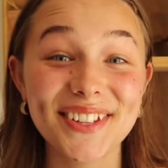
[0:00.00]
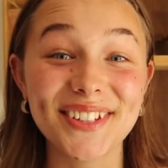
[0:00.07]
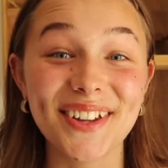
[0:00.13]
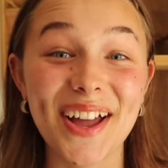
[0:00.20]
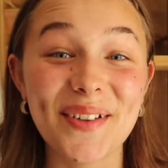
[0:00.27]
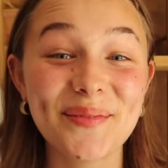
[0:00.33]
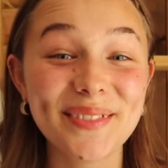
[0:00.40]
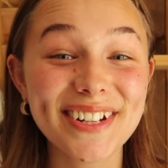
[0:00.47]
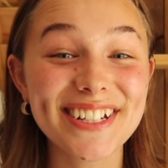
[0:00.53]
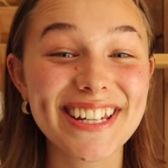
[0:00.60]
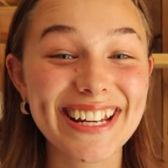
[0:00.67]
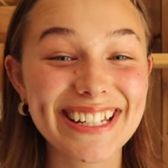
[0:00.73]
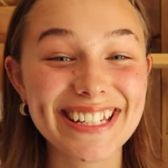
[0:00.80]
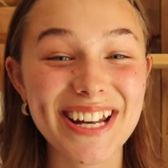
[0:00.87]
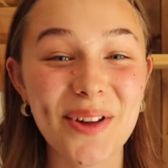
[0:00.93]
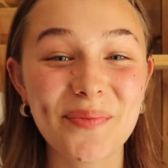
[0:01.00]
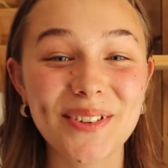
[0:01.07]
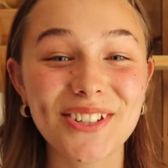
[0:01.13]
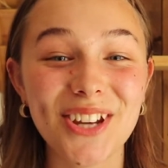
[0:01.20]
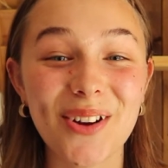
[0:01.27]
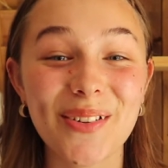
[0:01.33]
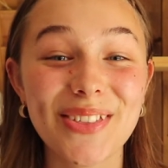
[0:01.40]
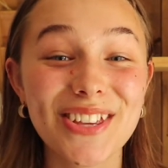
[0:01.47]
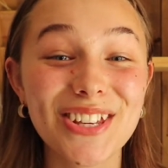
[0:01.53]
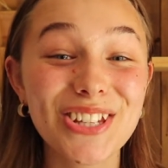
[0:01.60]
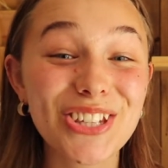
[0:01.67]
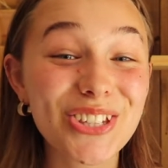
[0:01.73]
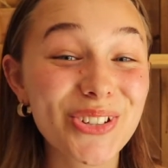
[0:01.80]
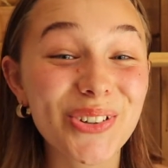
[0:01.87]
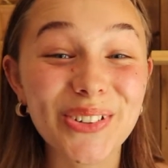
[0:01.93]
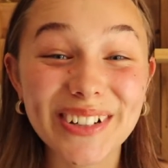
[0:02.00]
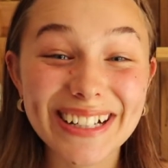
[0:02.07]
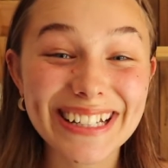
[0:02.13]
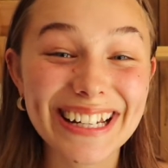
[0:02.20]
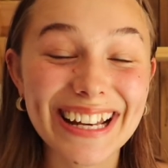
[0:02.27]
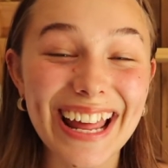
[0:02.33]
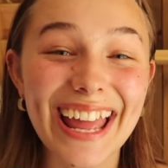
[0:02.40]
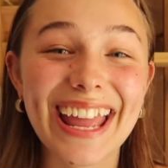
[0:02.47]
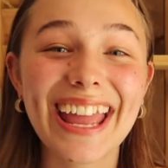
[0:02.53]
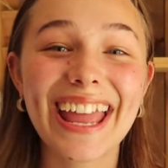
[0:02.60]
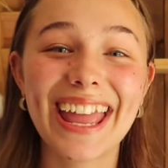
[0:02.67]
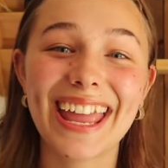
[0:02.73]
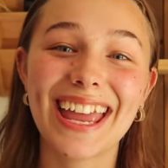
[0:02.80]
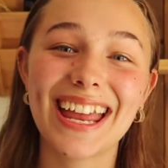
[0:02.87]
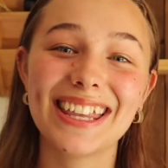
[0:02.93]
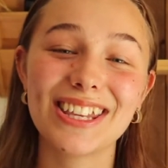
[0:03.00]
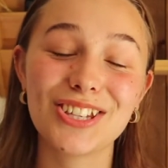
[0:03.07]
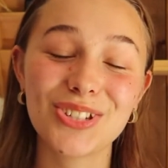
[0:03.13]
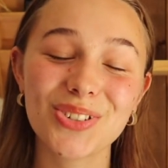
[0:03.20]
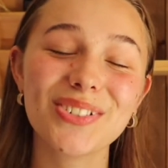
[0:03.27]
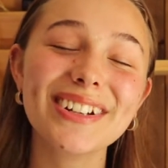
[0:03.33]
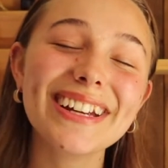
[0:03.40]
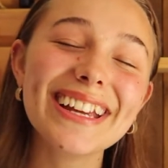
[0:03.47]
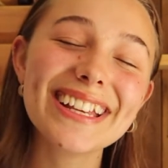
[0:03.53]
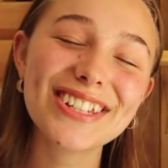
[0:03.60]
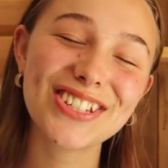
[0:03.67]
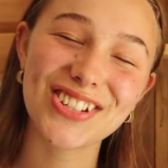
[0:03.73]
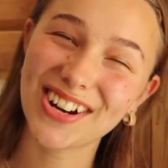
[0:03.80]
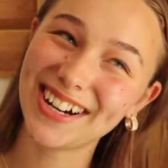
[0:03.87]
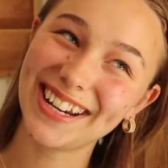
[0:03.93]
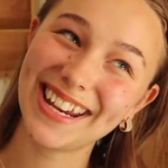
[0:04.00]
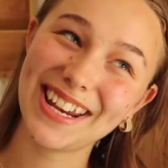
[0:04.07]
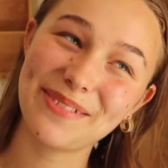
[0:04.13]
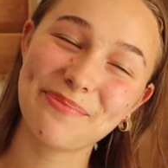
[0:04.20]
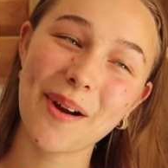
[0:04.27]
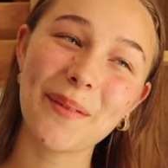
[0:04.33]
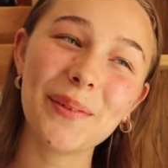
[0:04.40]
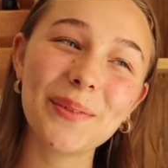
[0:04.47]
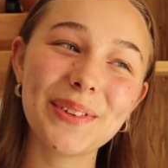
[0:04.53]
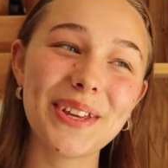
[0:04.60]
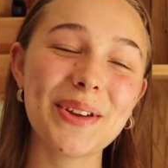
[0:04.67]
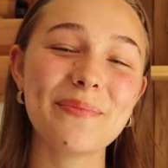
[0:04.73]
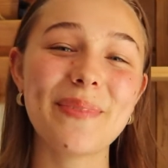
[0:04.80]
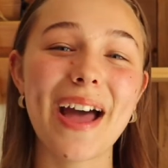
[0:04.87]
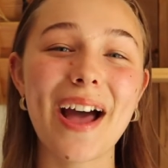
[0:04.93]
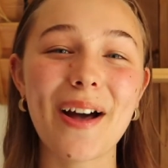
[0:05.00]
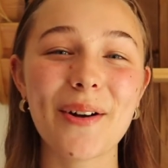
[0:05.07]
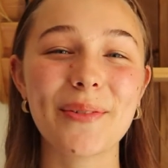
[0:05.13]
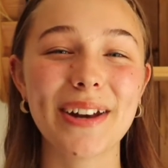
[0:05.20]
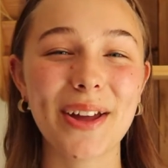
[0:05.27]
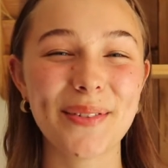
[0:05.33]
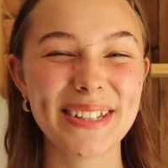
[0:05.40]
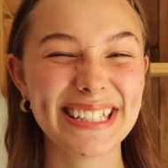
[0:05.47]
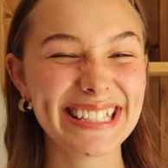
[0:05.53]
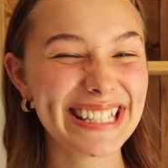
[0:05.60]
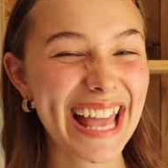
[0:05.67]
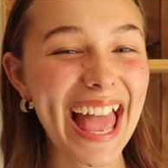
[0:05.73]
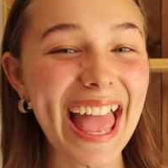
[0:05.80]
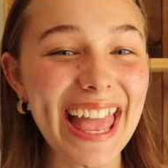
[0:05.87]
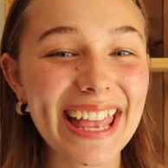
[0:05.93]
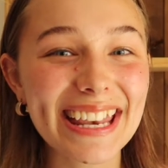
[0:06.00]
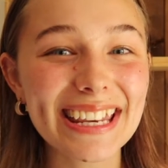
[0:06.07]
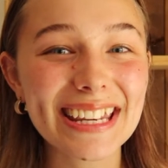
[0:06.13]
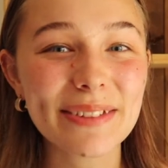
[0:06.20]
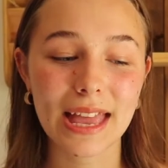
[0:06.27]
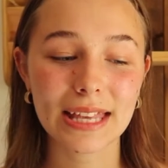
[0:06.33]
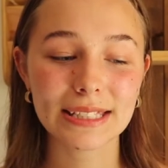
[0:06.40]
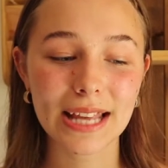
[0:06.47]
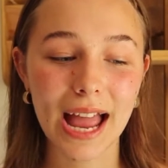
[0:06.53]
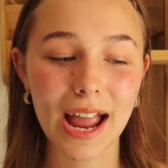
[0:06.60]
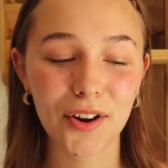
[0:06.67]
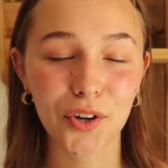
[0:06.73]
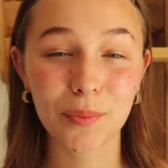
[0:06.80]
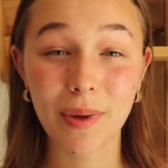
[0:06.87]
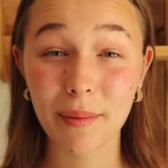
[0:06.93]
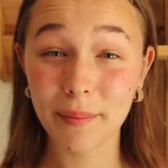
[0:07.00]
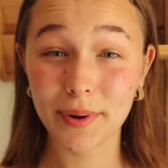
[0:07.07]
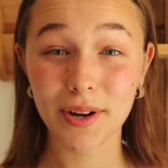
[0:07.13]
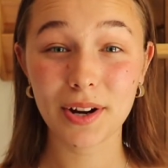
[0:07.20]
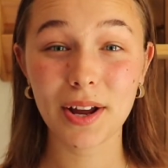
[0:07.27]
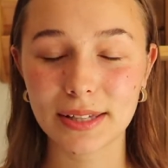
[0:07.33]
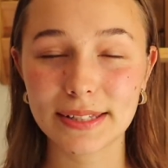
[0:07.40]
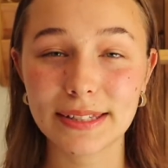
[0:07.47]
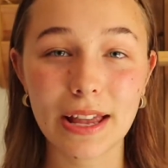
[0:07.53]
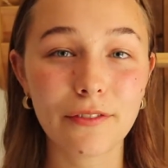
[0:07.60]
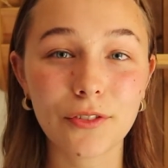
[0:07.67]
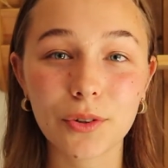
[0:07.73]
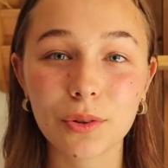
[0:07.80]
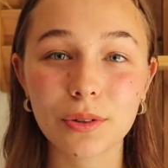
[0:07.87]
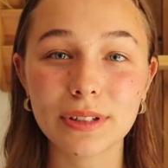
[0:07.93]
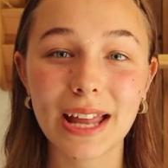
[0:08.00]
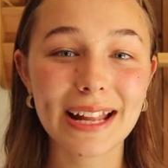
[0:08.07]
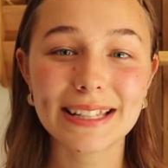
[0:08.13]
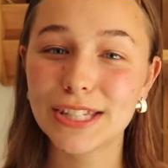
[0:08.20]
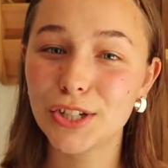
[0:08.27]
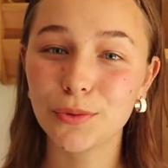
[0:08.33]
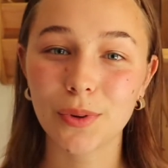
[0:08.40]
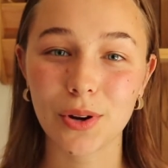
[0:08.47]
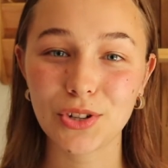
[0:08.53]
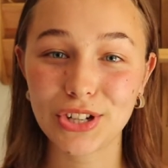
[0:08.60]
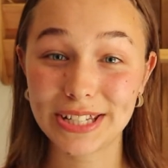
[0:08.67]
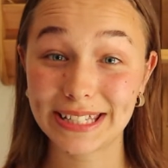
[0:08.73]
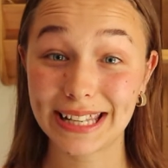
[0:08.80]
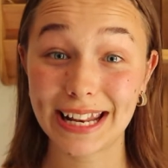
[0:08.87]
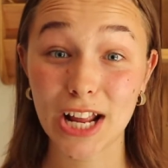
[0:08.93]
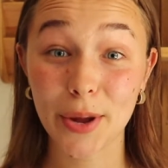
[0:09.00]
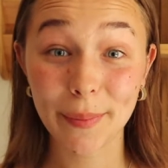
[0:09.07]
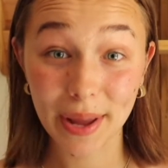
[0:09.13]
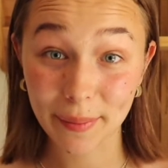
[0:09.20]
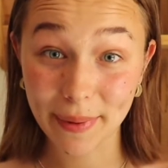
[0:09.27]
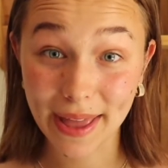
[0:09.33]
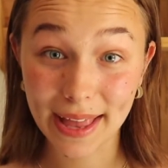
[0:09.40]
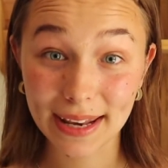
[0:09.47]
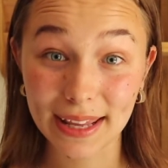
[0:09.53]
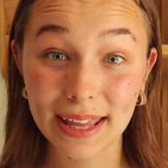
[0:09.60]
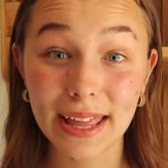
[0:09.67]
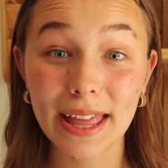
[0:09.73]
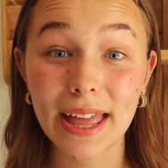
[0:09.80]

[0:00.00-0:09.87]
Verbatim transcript: So I'm going to change it up and start with a story today, and the story started probably about when I was ten, and I remember several nights in a row just sitting on my bed